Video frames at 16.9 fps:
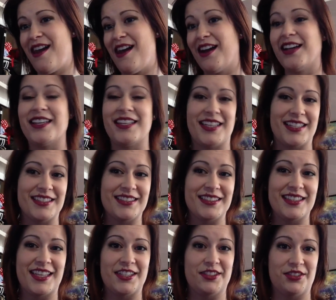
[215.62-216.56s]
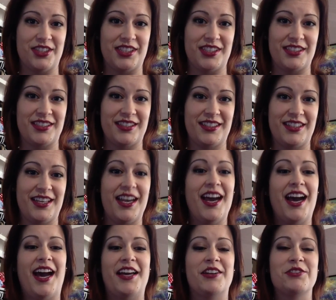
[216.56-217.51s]
Yes, I drink.
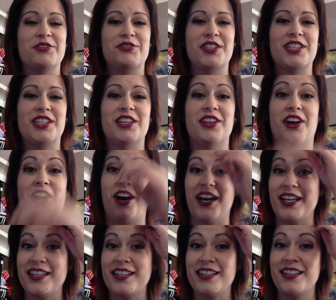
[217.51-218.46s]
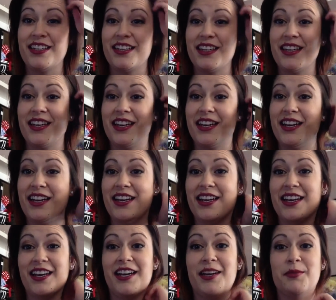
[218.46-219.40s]
I don't drink a lot,
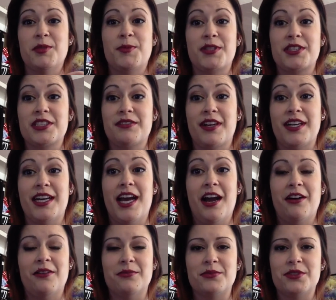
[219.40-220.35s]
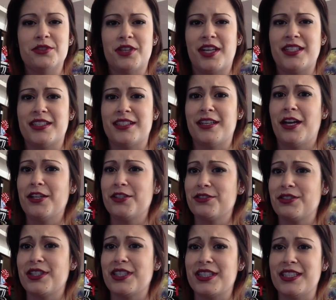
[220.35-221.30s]
especially right now. I'm trying to not
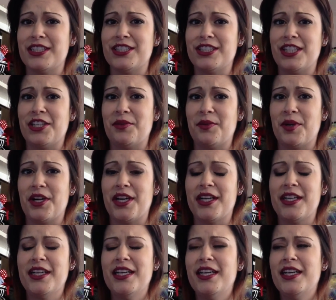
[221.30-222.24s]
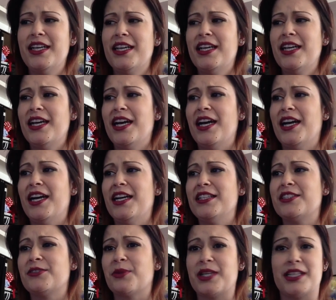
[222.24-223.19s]
drink in January
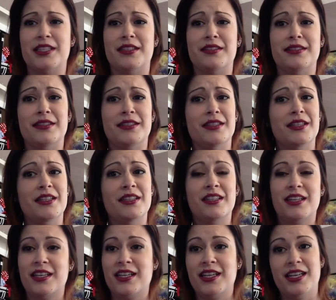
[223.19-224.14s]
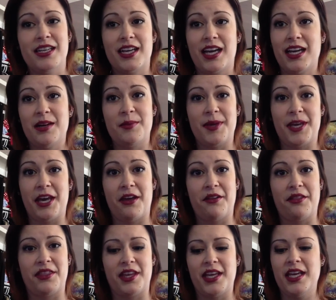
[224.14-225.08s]
so I can kind of be
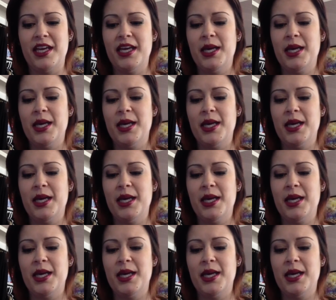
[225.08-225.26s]
healthy.